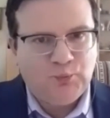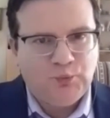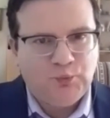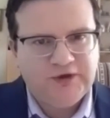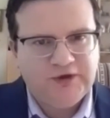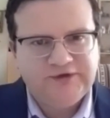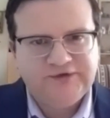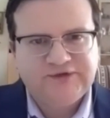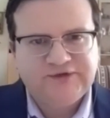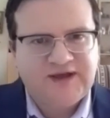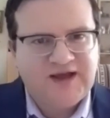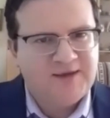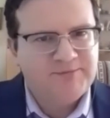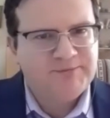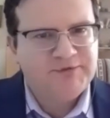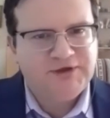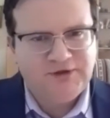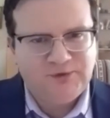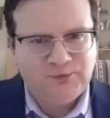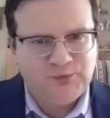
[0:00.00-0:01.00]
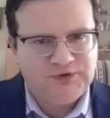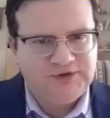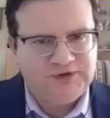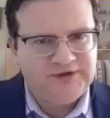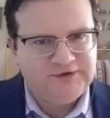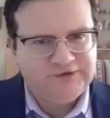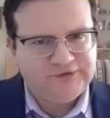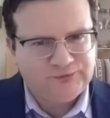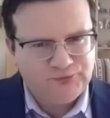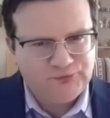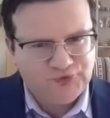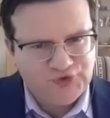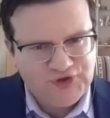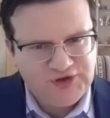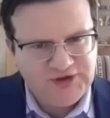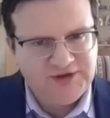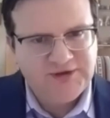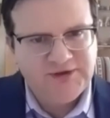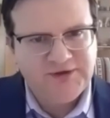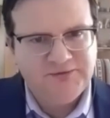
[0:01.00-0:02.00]
what is happening within us,
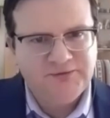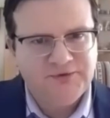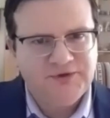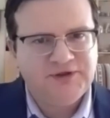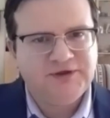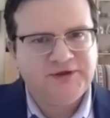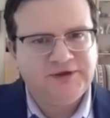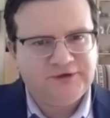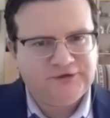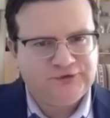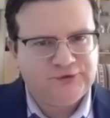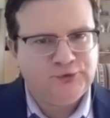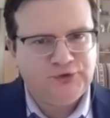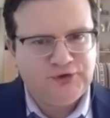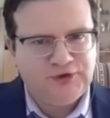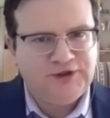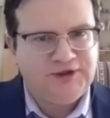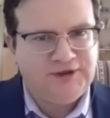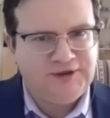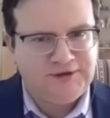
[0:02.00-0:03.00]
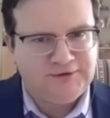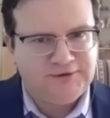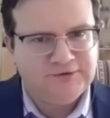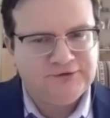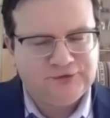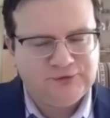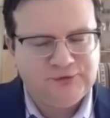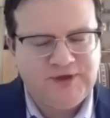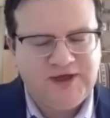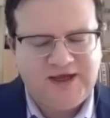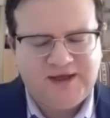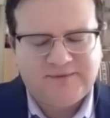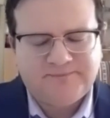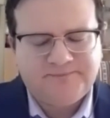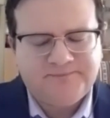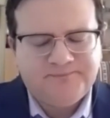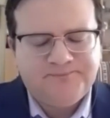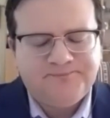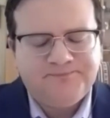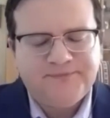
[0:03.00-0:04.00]
really, really tuning in to that.
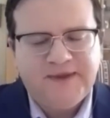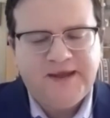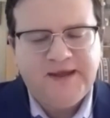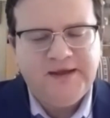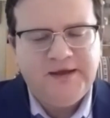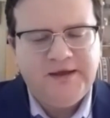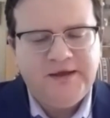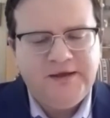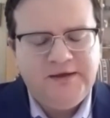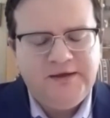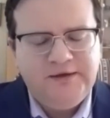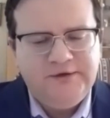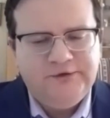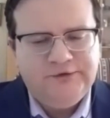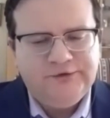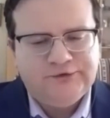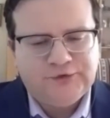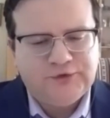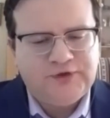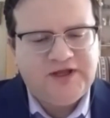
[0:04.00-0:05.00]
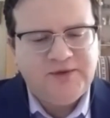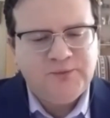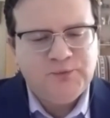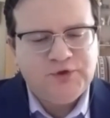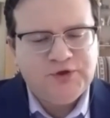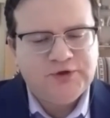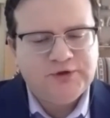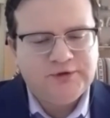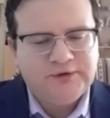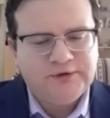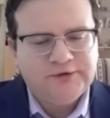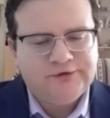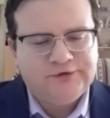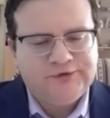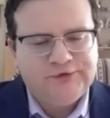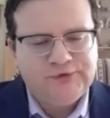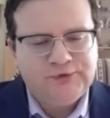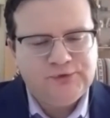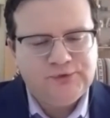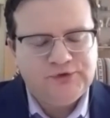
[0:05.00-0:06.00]
So then we go
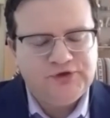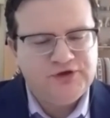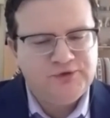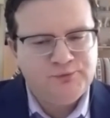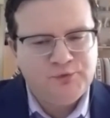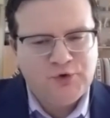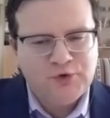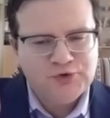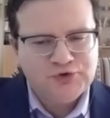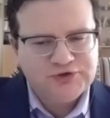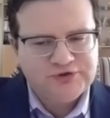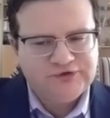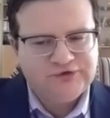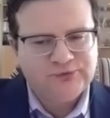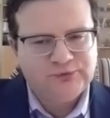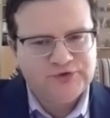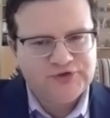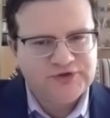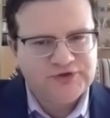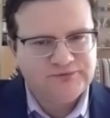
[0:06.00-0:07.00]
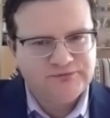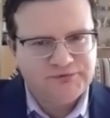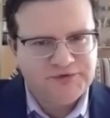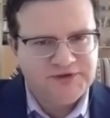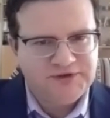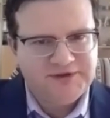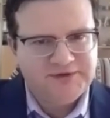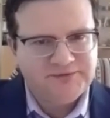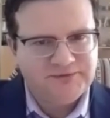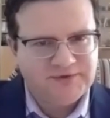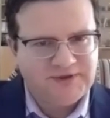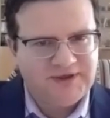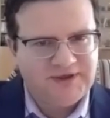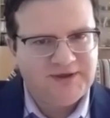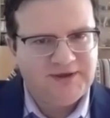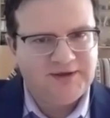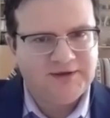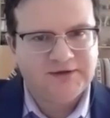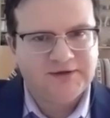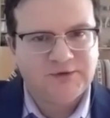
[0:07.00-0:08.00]
to emotions, which are really
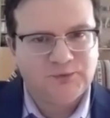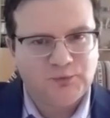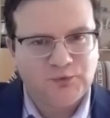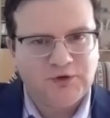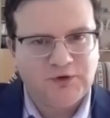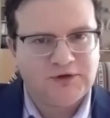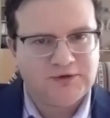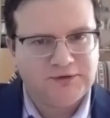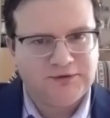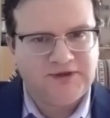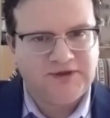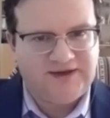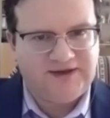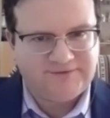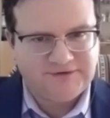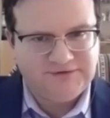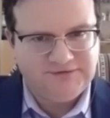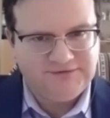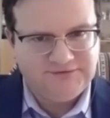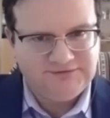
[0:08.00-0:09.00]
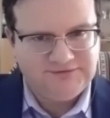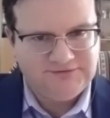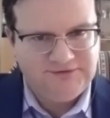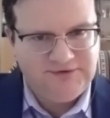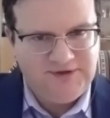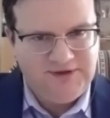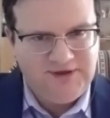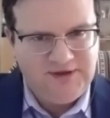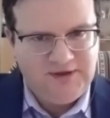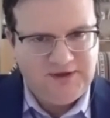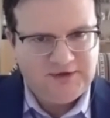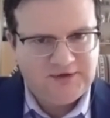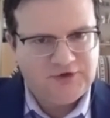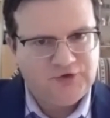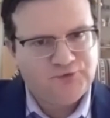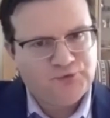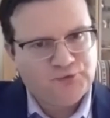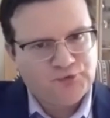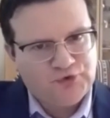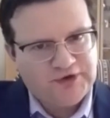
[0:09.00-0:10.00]
right at the water level.
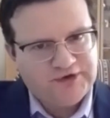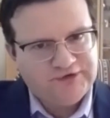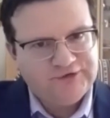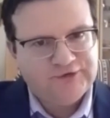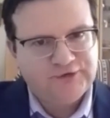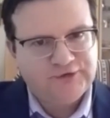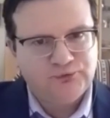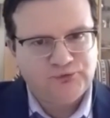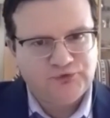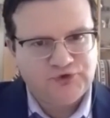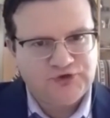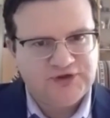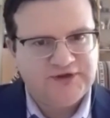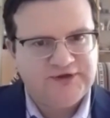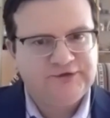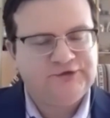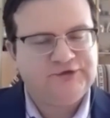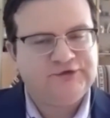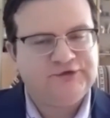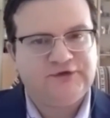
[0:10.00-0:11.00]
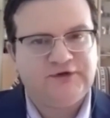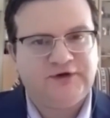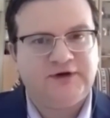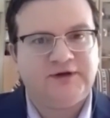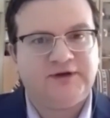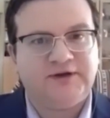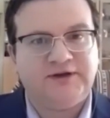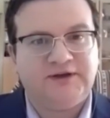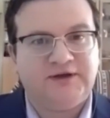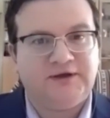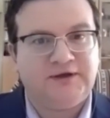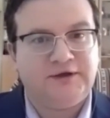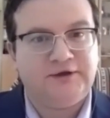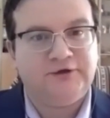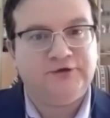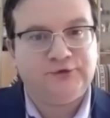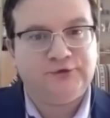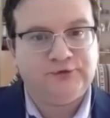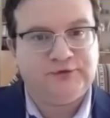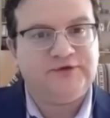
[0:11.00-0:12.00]
Now, for us to really start
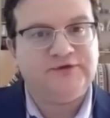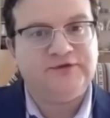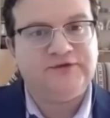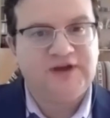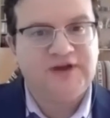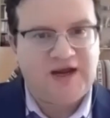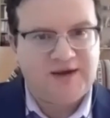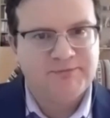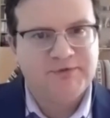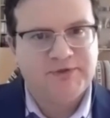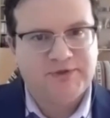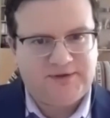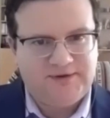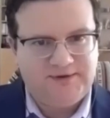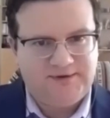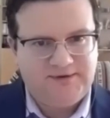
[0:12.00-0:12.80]
getting to the depth,